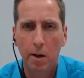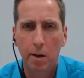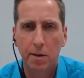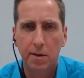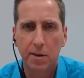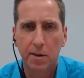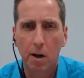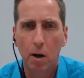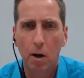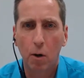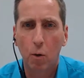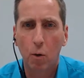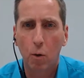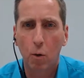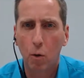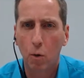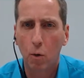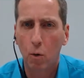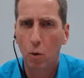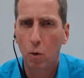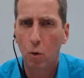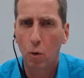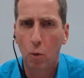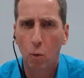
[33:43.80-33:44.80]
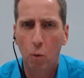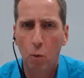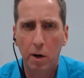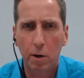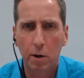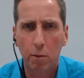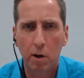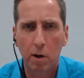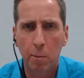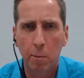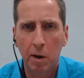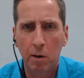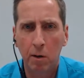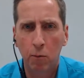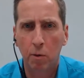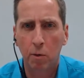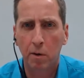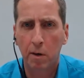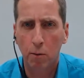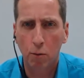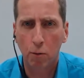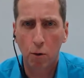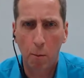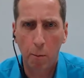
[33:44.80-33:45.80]
So, what do I mean with
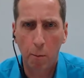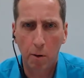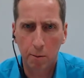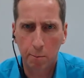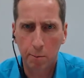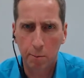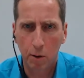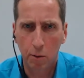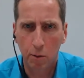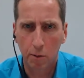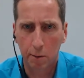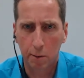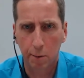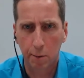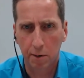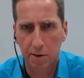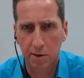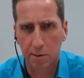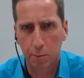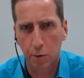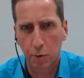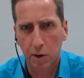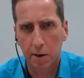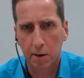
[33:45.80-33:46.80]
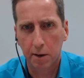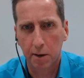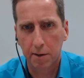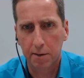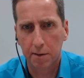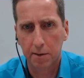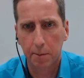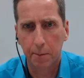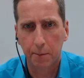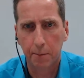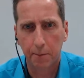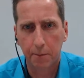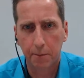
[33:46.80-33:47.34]
the robot mode for sprinters?